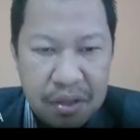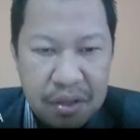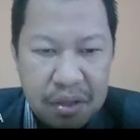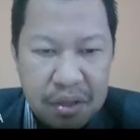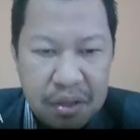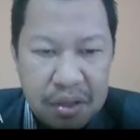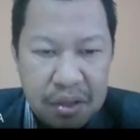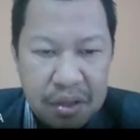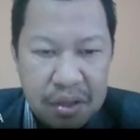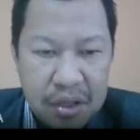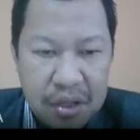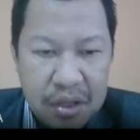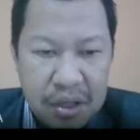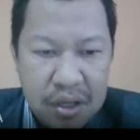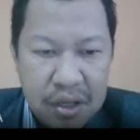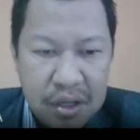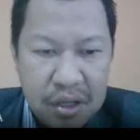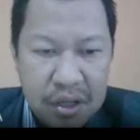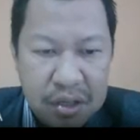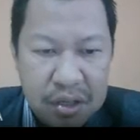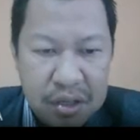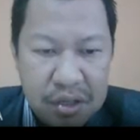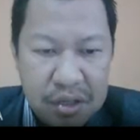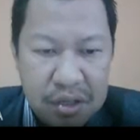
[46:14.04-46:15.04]

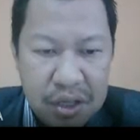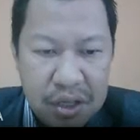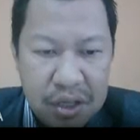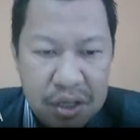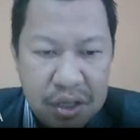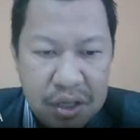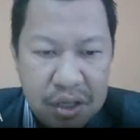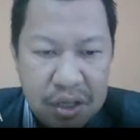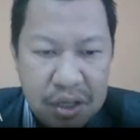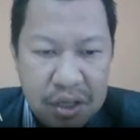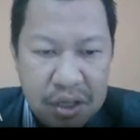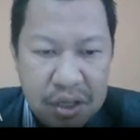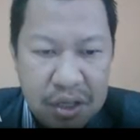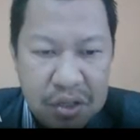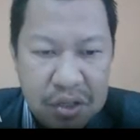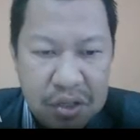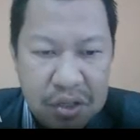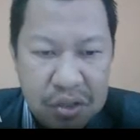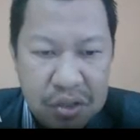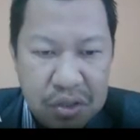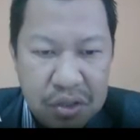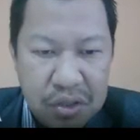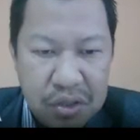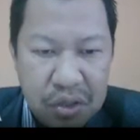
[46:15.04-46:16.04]
the signal
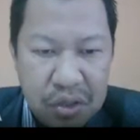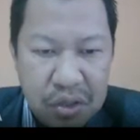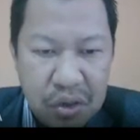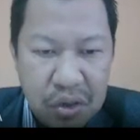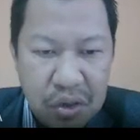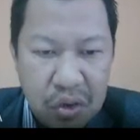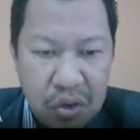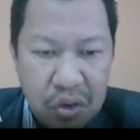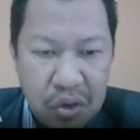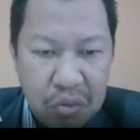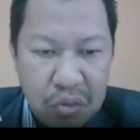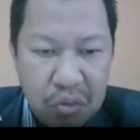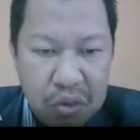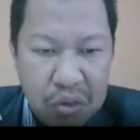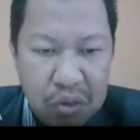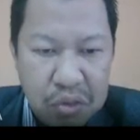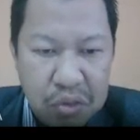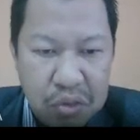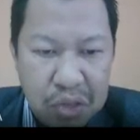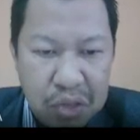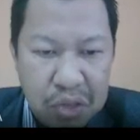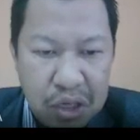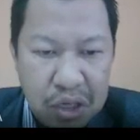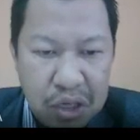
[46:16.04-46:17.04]
is almost
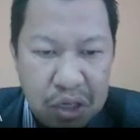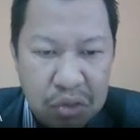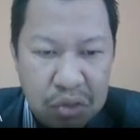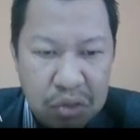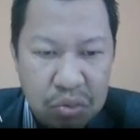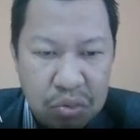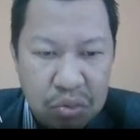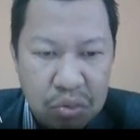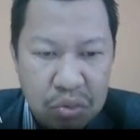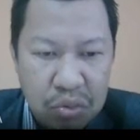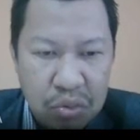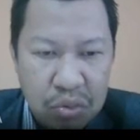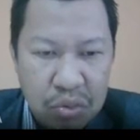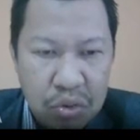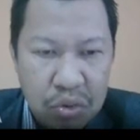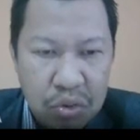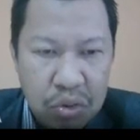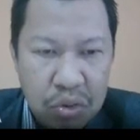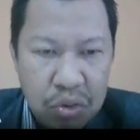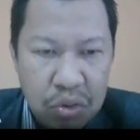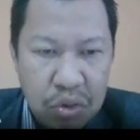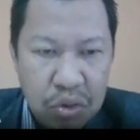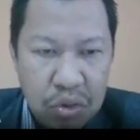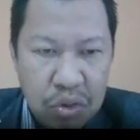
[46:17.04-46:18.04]
similar to
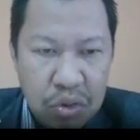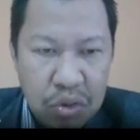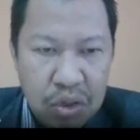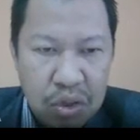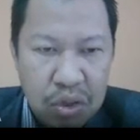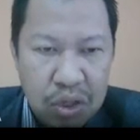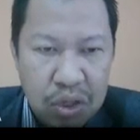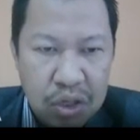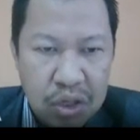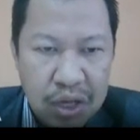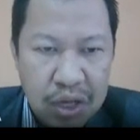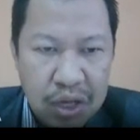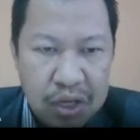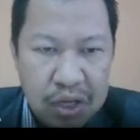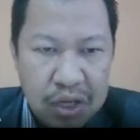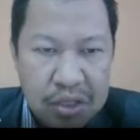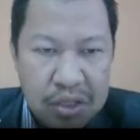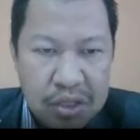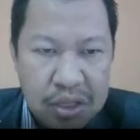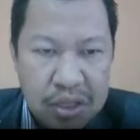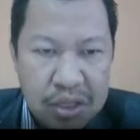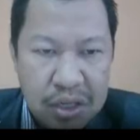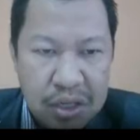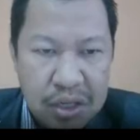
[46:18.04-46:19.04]
carrier
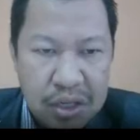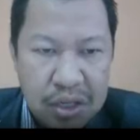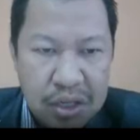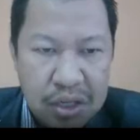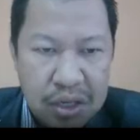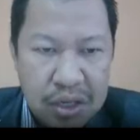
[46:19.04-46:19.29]
signal.